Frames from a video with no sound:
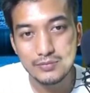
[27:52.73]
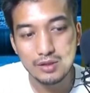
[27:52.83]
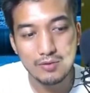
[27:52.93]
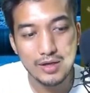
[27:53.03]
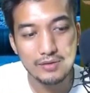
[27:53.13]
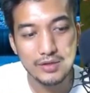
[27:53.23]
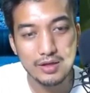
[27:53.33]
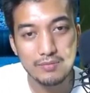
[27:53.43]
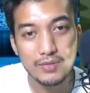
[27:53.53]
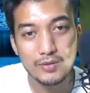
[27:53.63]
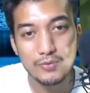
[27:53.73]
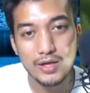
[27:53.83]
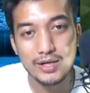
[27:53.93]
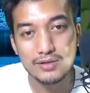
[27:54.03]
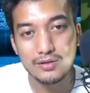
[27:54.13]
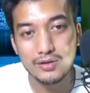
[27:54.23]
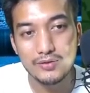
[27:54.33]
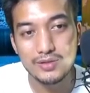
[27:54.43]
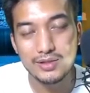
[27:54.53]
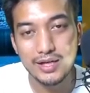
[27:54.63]
right over here but we are actually going to
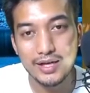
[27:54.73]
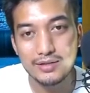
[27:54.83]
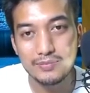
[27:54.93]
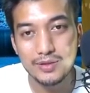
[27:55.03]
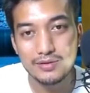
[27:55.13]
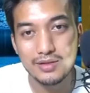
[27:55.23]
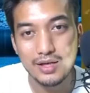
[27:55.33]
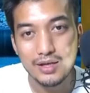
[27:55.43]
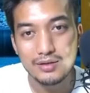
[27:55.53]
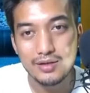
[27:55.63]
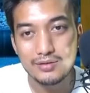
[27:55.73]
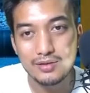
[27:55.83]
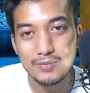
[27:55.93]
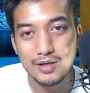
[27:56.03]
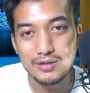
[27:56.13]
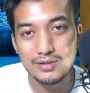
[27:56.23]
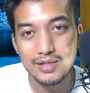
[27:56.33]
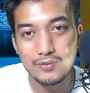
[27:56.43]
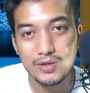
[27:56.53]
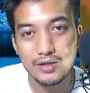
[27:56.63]
use this character because there's some huntings
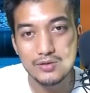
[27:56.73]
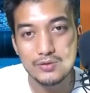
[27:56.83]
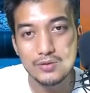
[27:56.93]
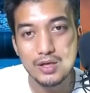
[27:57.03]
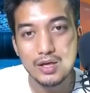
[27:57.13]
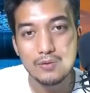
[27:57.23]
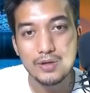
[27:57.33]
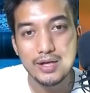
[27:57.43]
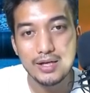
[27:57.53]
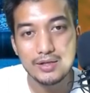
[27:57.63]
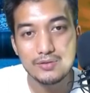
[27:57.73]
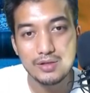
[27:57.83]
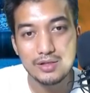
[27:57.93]
that we got to do we can actually